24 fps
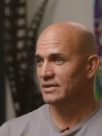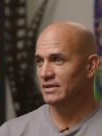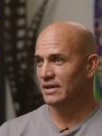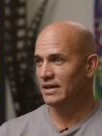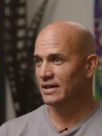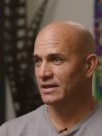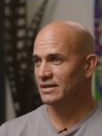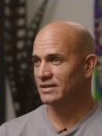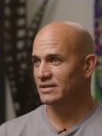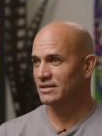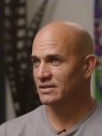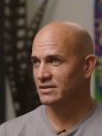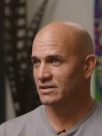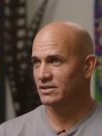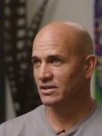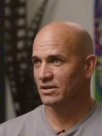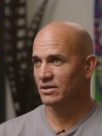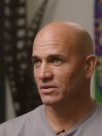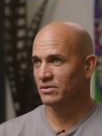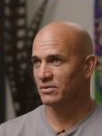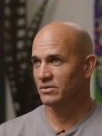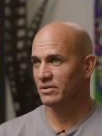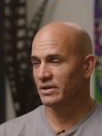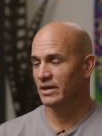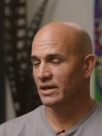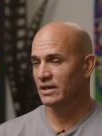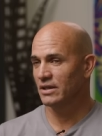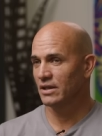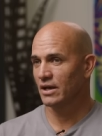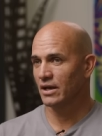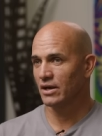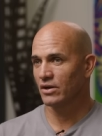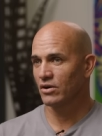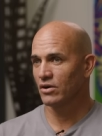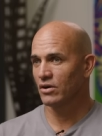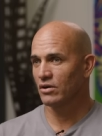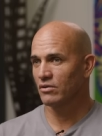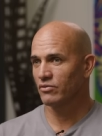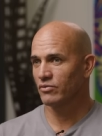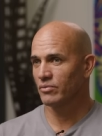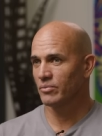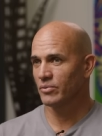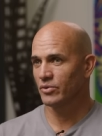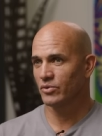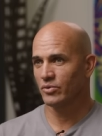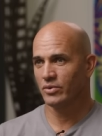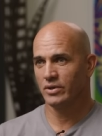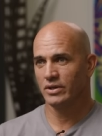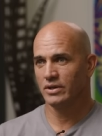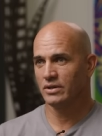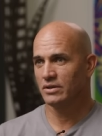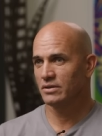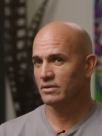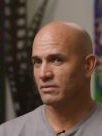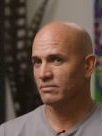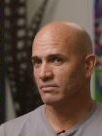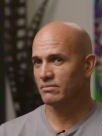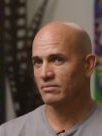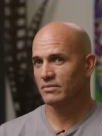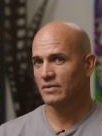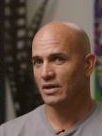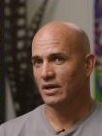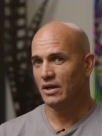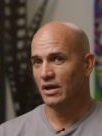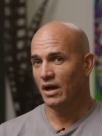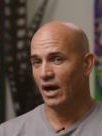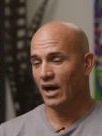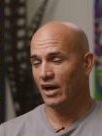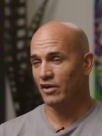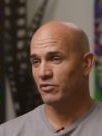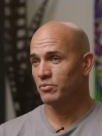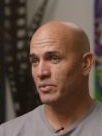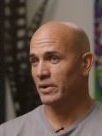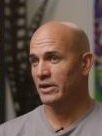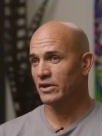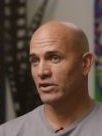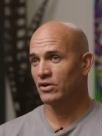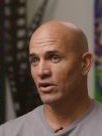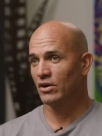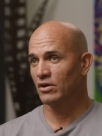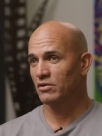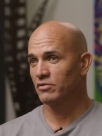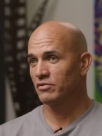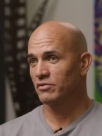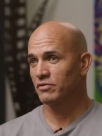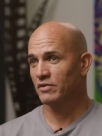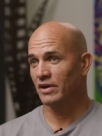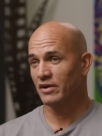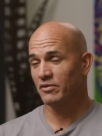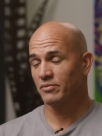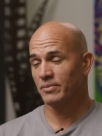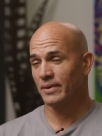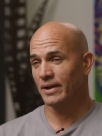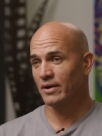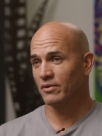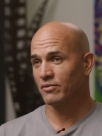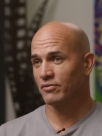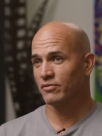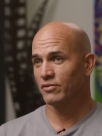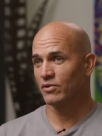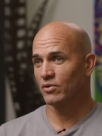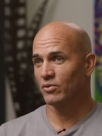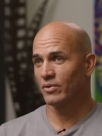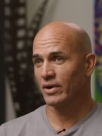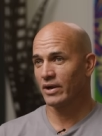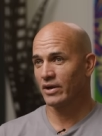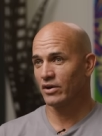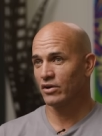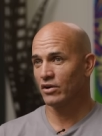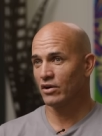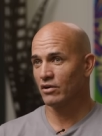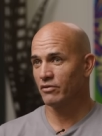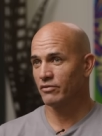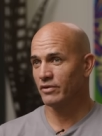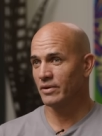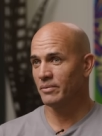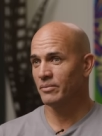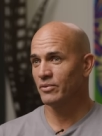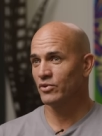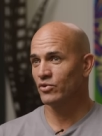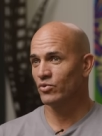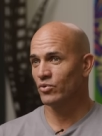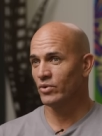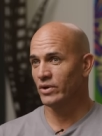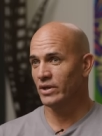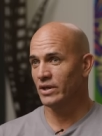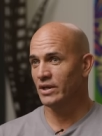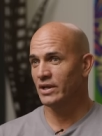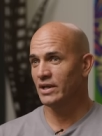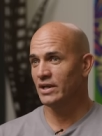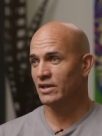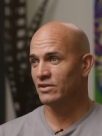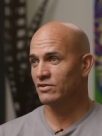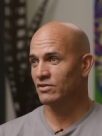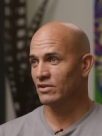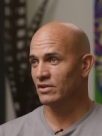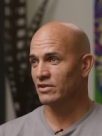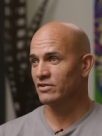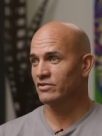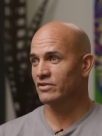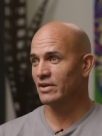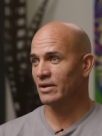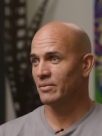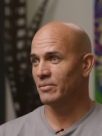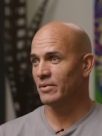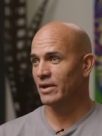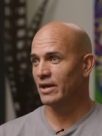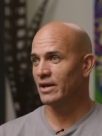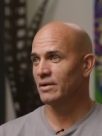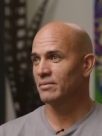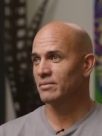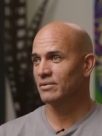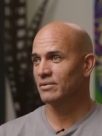Yeah. So yeah, a lot of golf in between. I've played golf. I've played a full round of golf in between heats on the same day